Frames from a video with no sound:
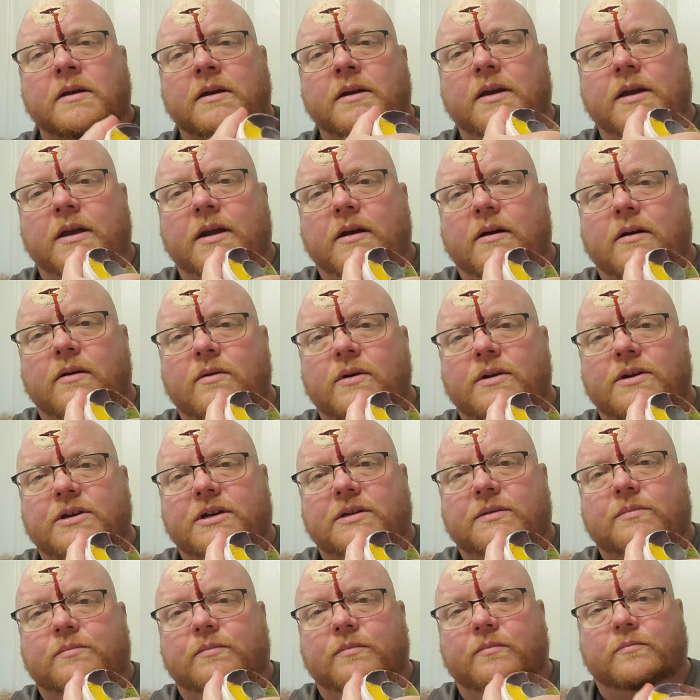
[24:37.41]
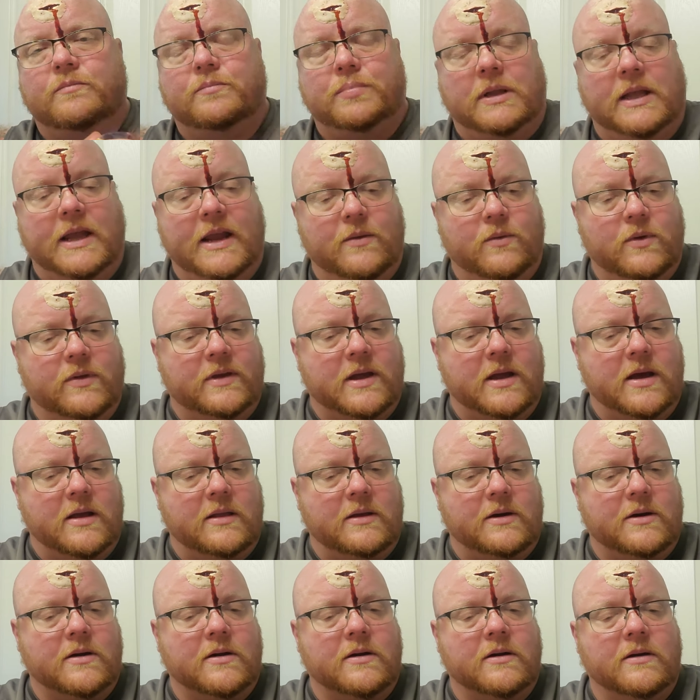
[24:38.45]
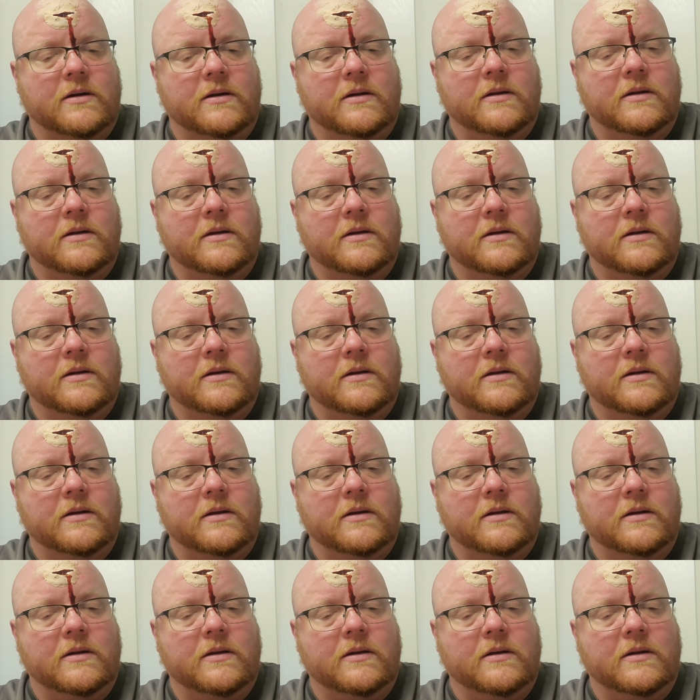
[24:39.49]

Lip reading: you know, we're just playing with color.